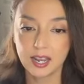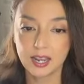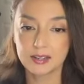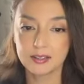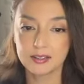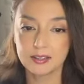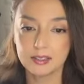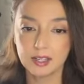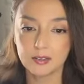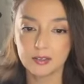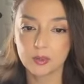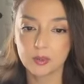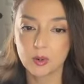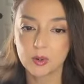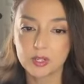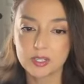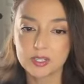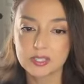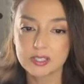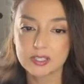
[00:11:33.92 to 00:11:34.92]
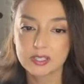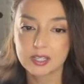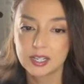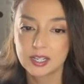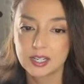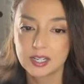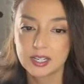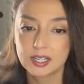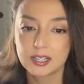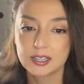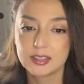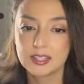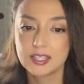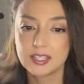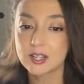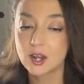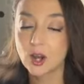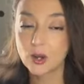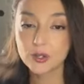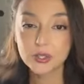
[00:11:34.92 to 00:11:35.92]
And of course,
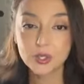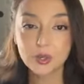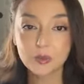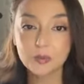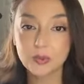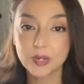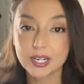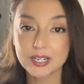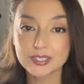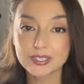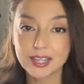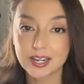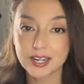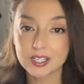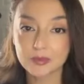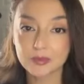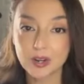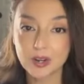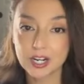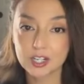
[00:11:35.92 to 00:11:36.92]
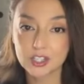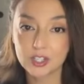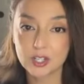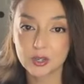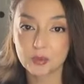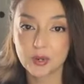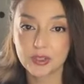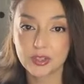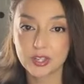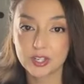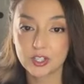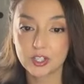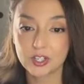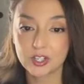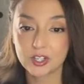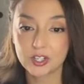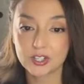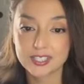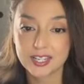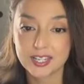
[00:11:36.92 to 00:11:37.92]
this also brings satisfaction
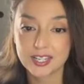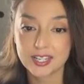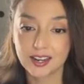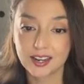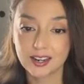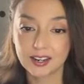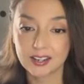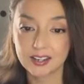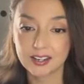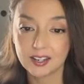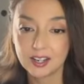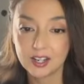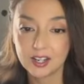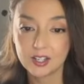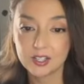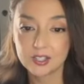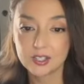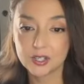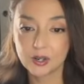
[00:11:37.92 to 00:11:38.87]
within your day to day.